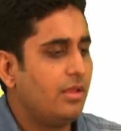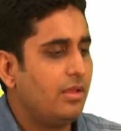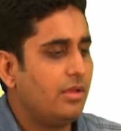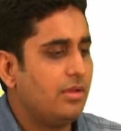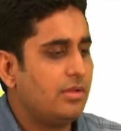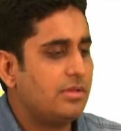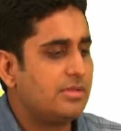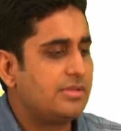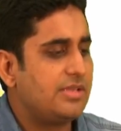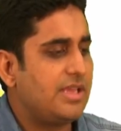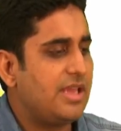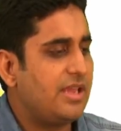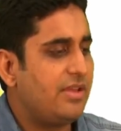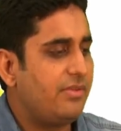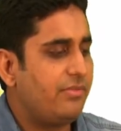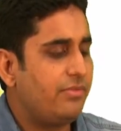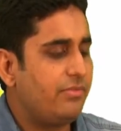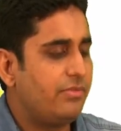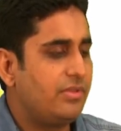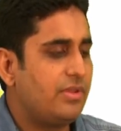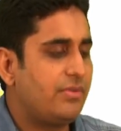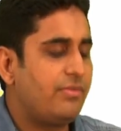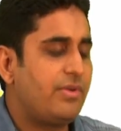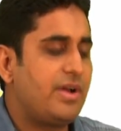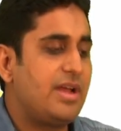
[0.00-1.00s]
save,
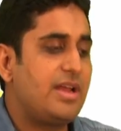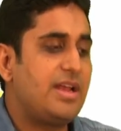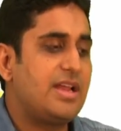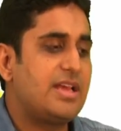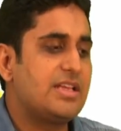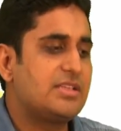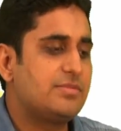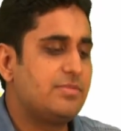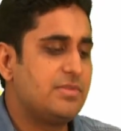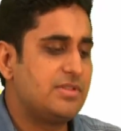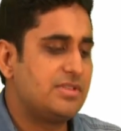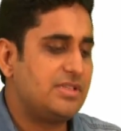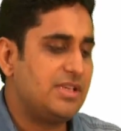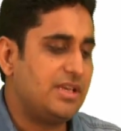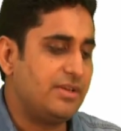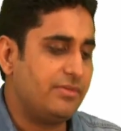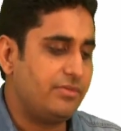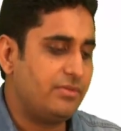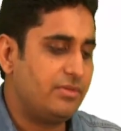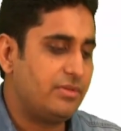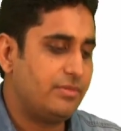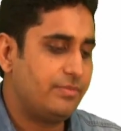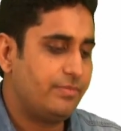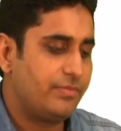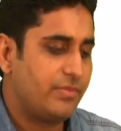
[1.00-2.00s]
the file has been saved.
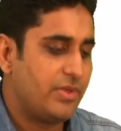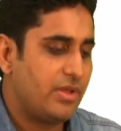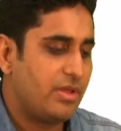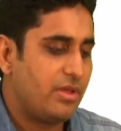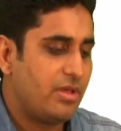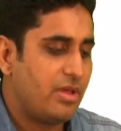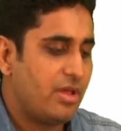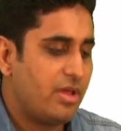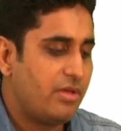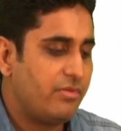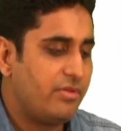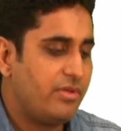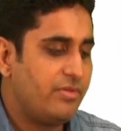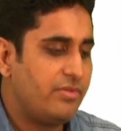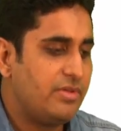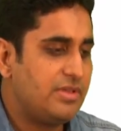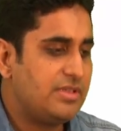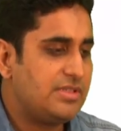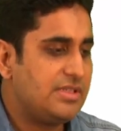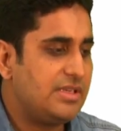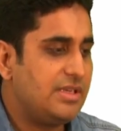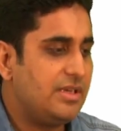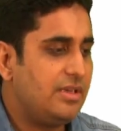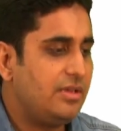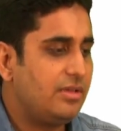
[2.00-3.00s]
We will
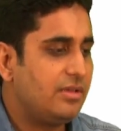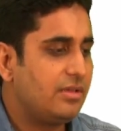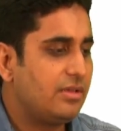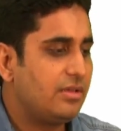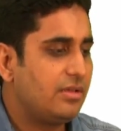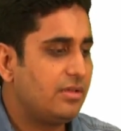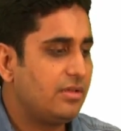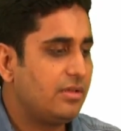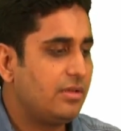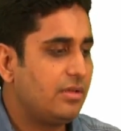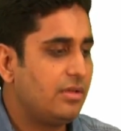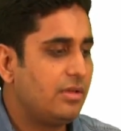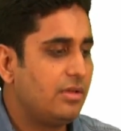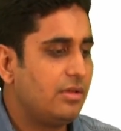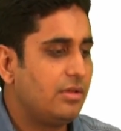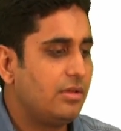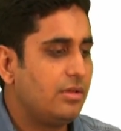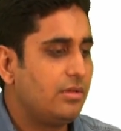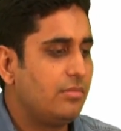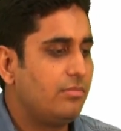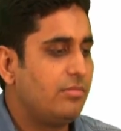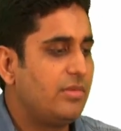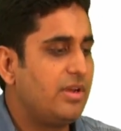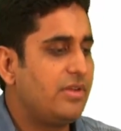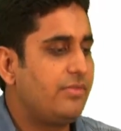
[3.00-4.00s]
see
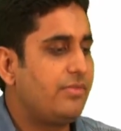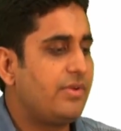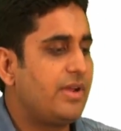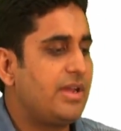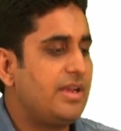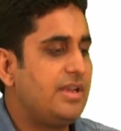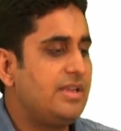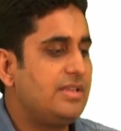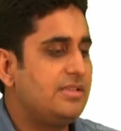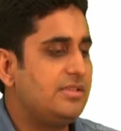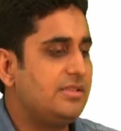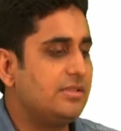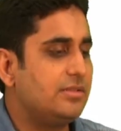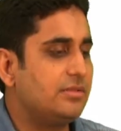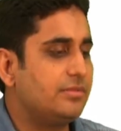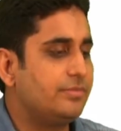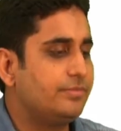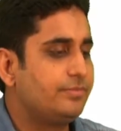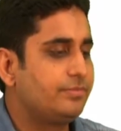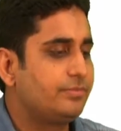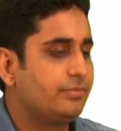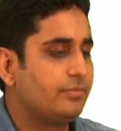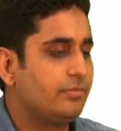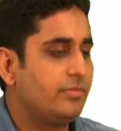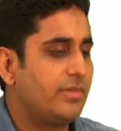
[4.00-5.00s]
my file is here,
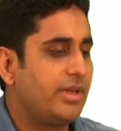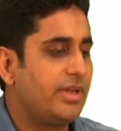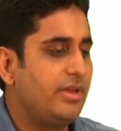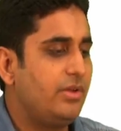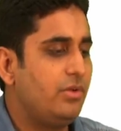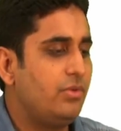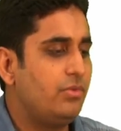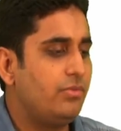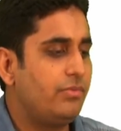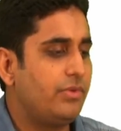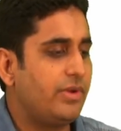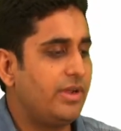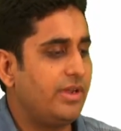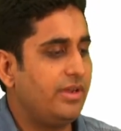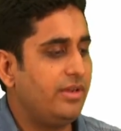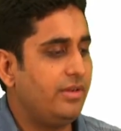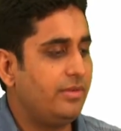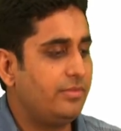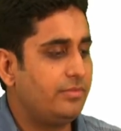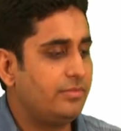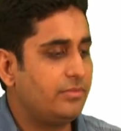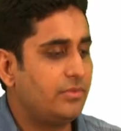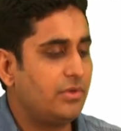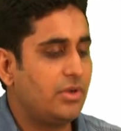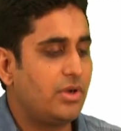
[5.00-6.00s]
my new file
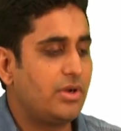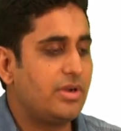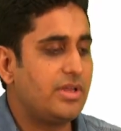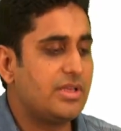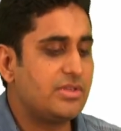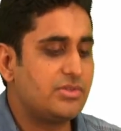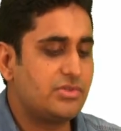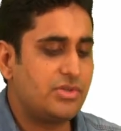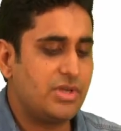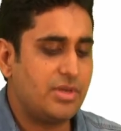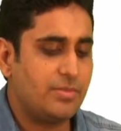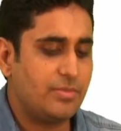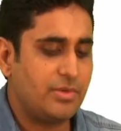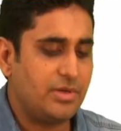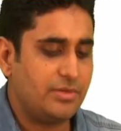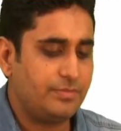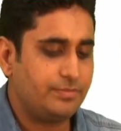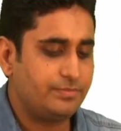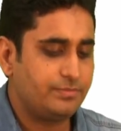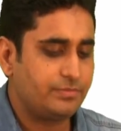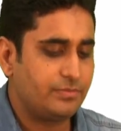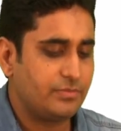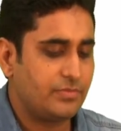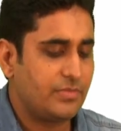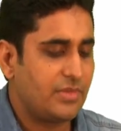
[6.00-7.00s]
.html.
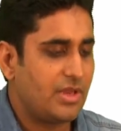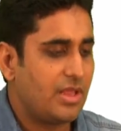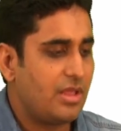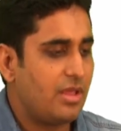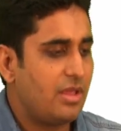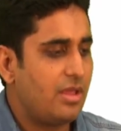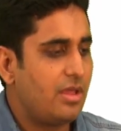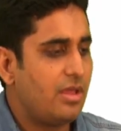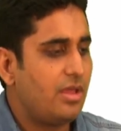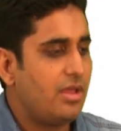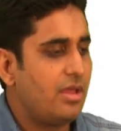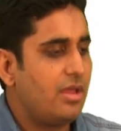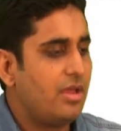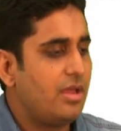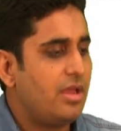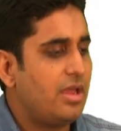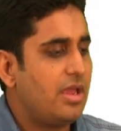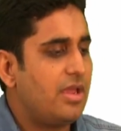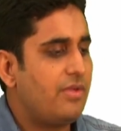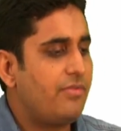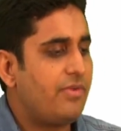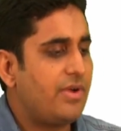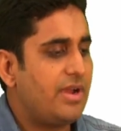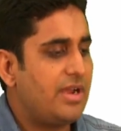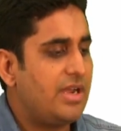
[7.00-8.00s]

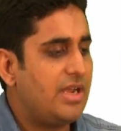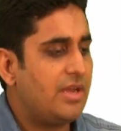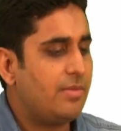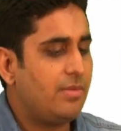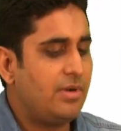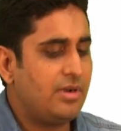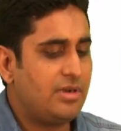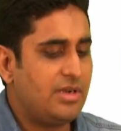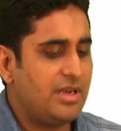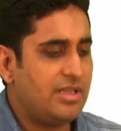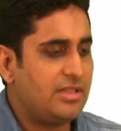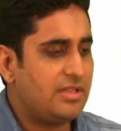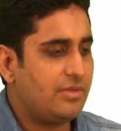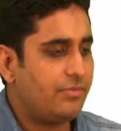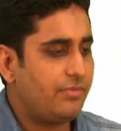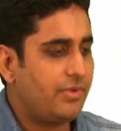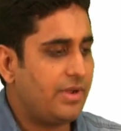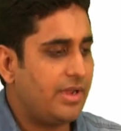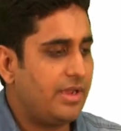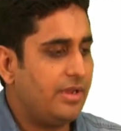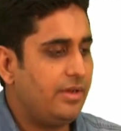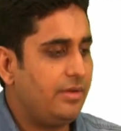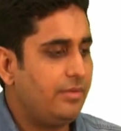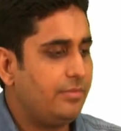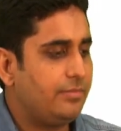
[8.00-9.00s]
If I double click the
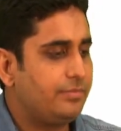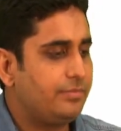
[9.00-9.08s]
file,